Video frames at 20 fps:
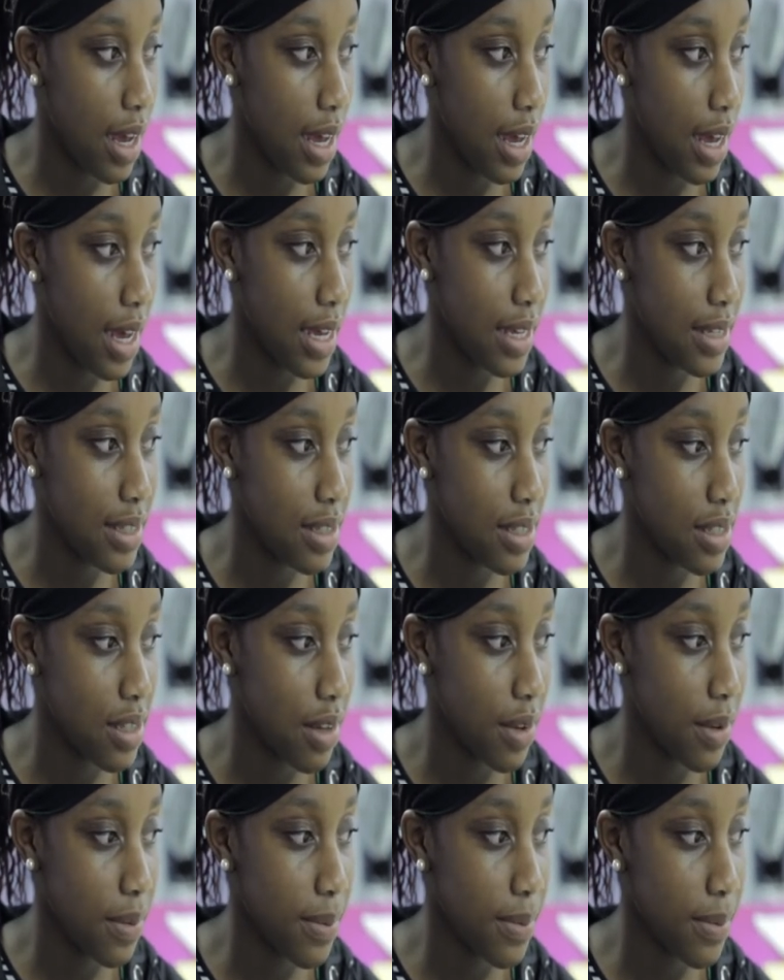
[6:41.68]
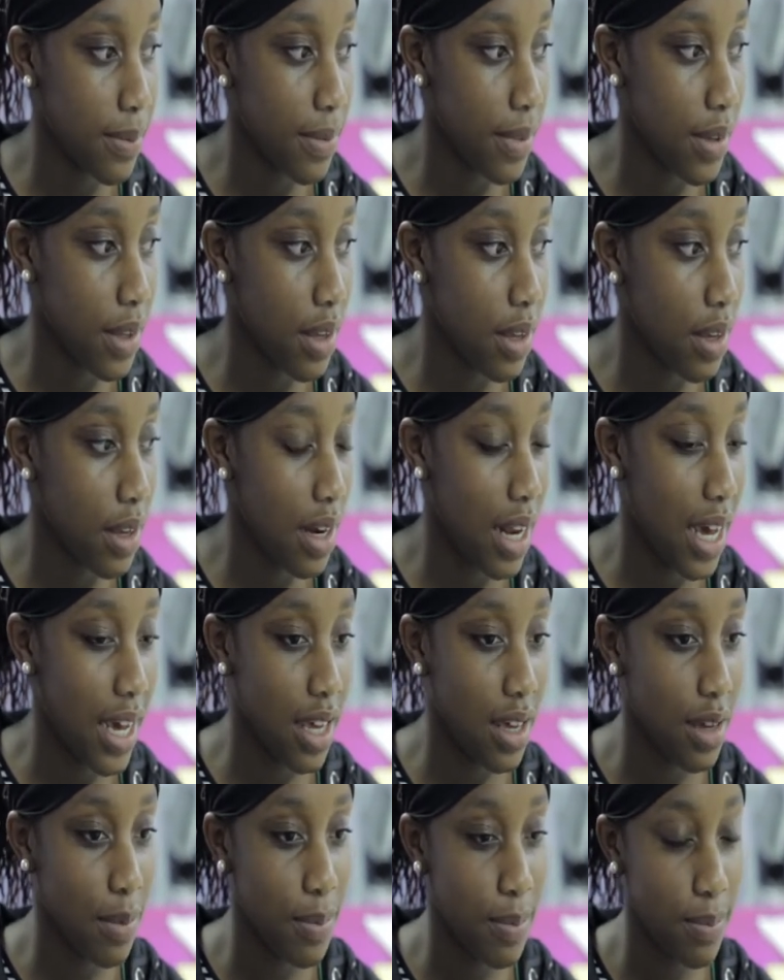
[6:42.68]
and
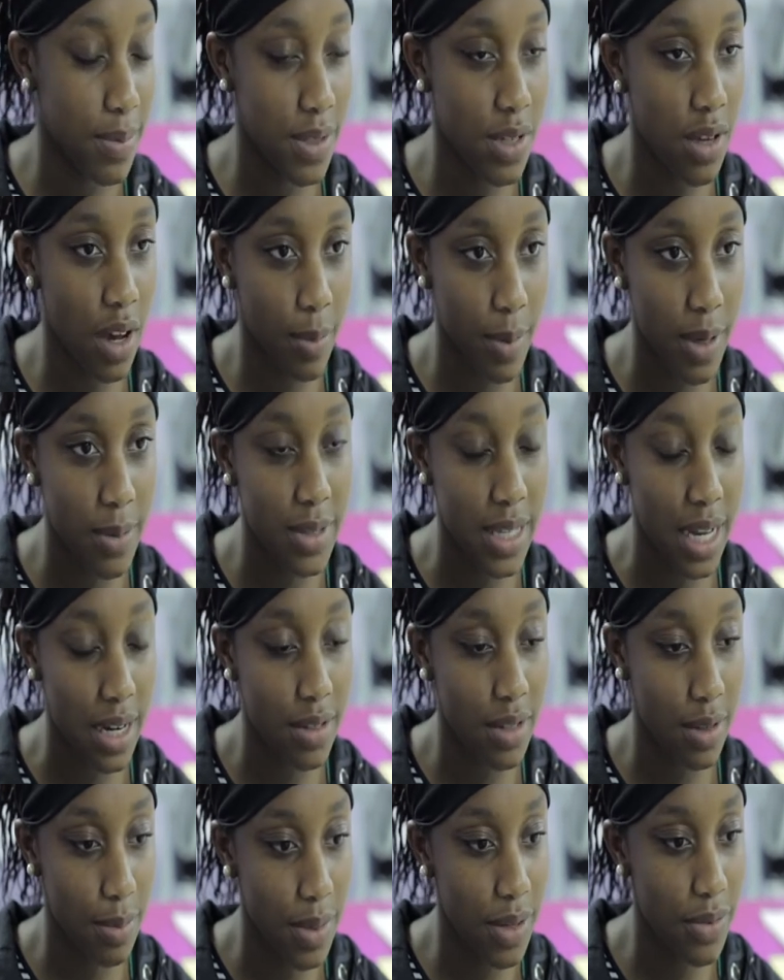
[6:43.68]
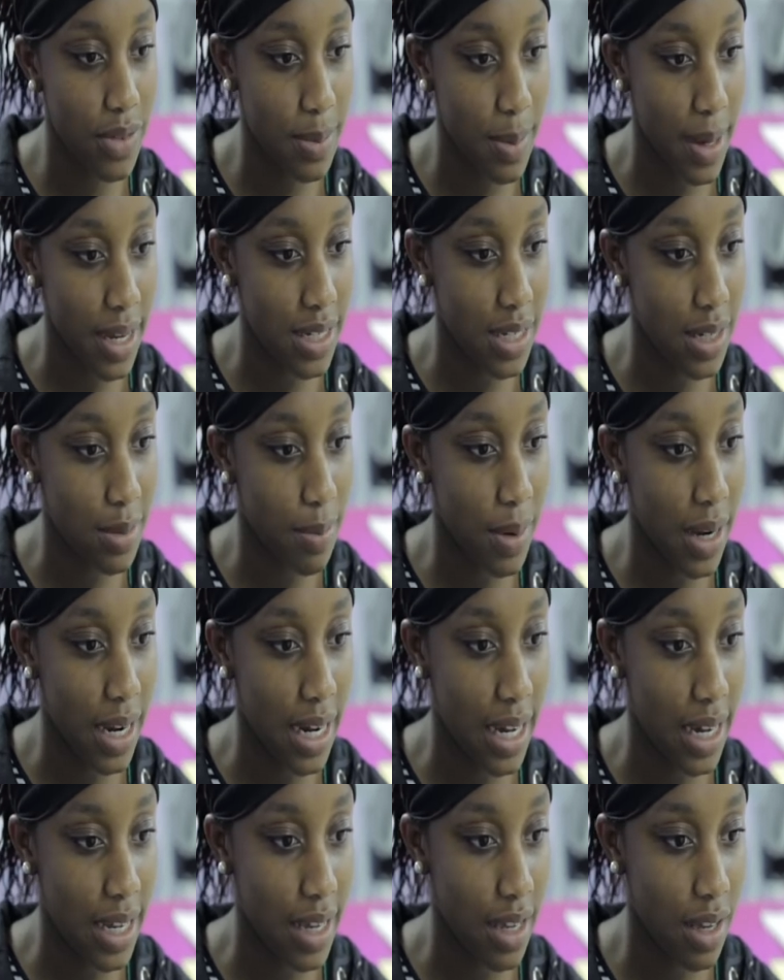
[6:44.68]
like young people talent can be respected by
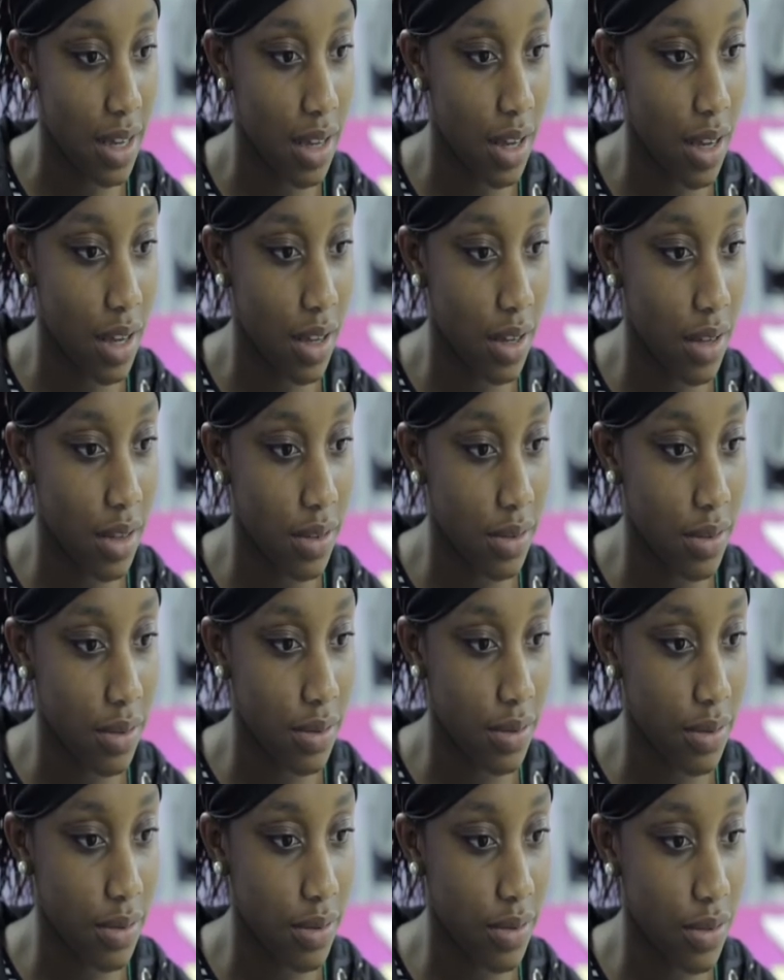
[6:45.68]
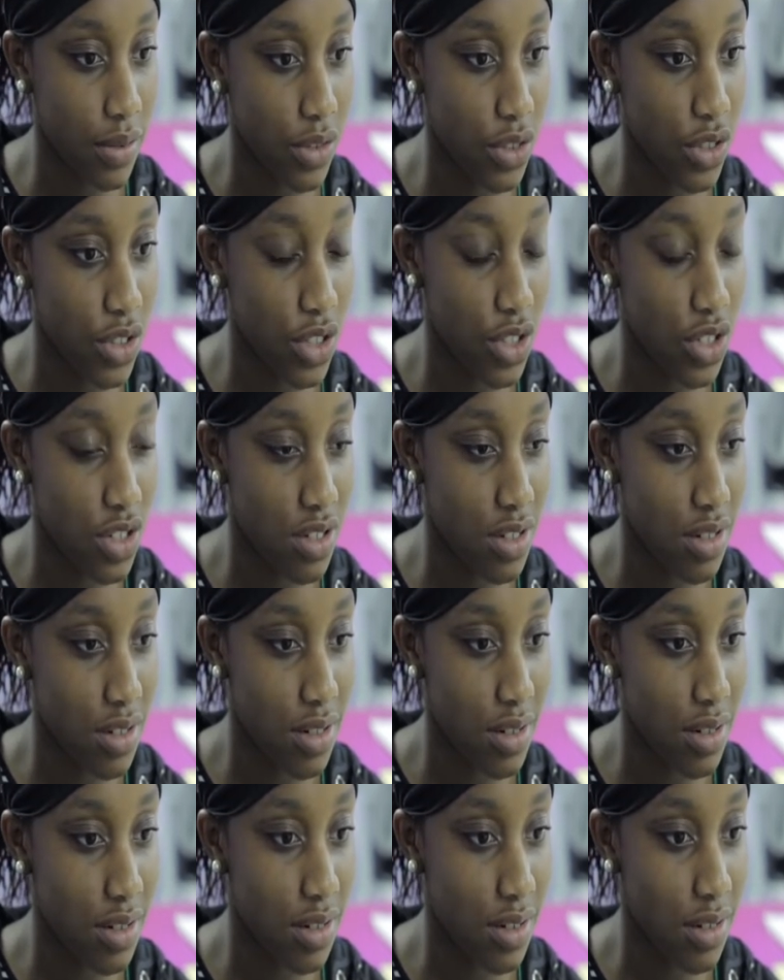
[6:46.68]
like just
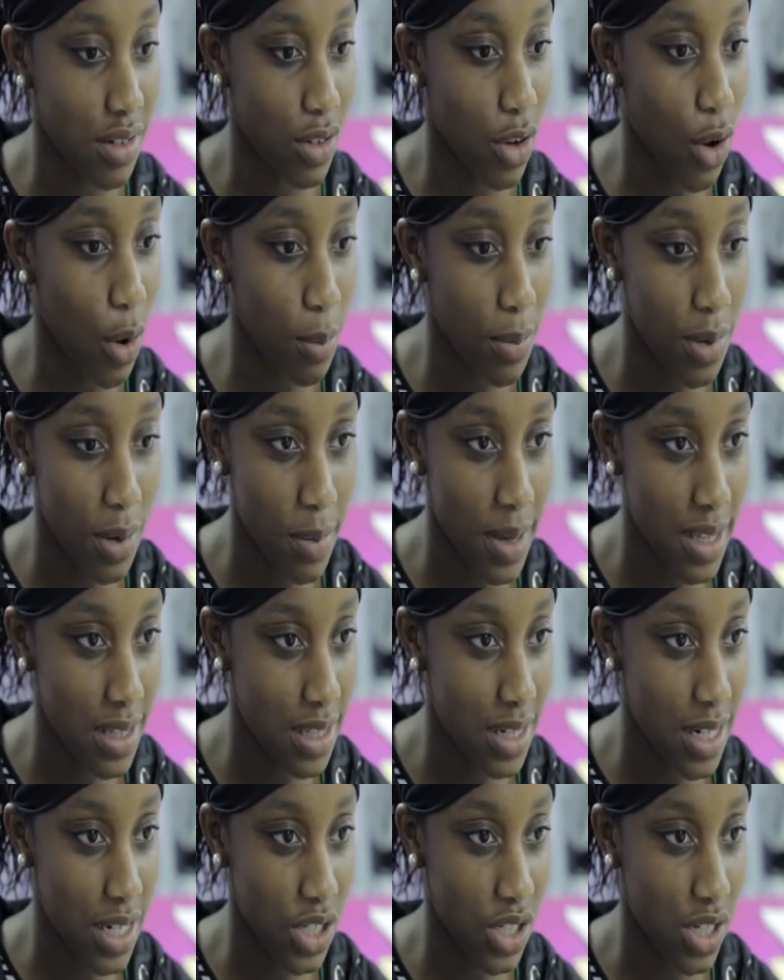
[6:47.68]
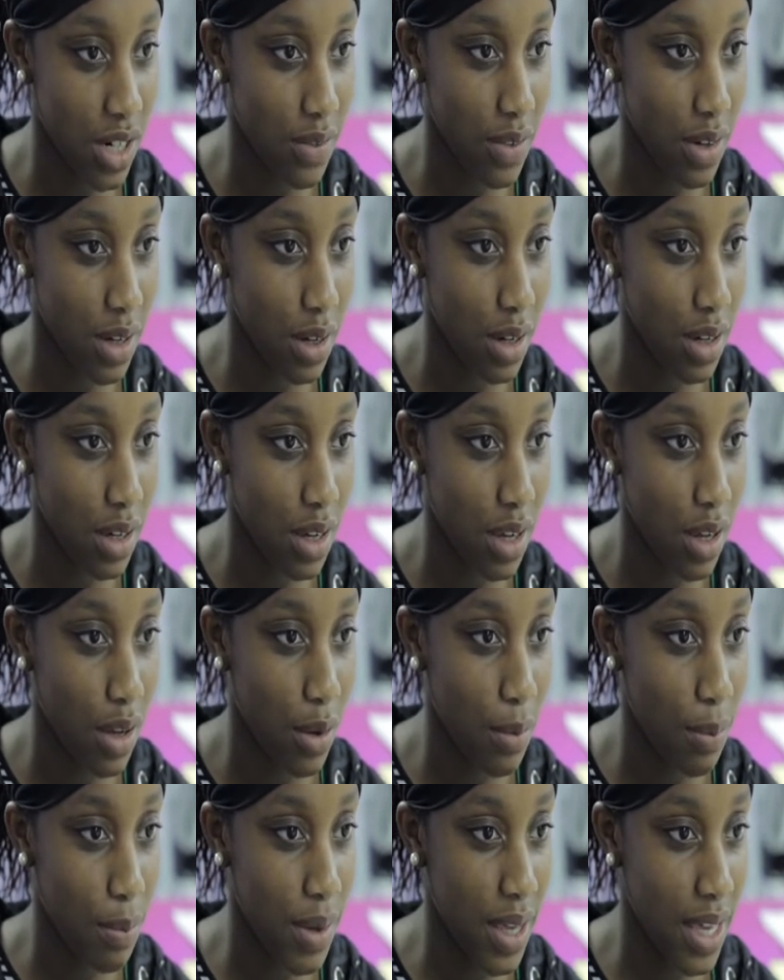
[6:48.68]
complimenting each other
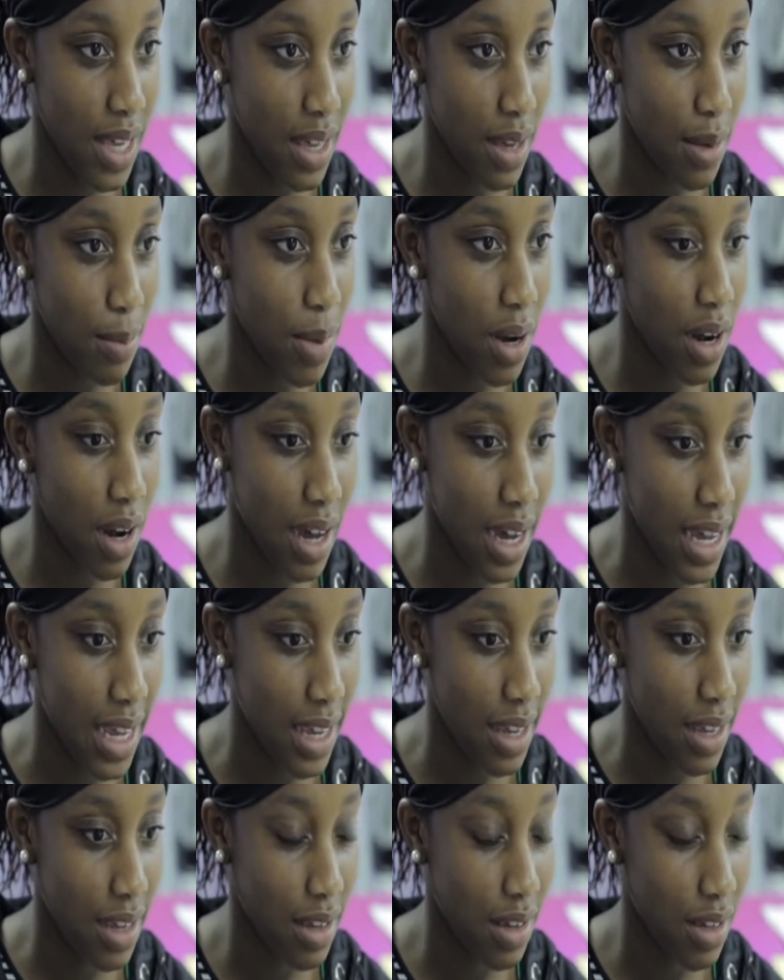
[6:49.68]
being polite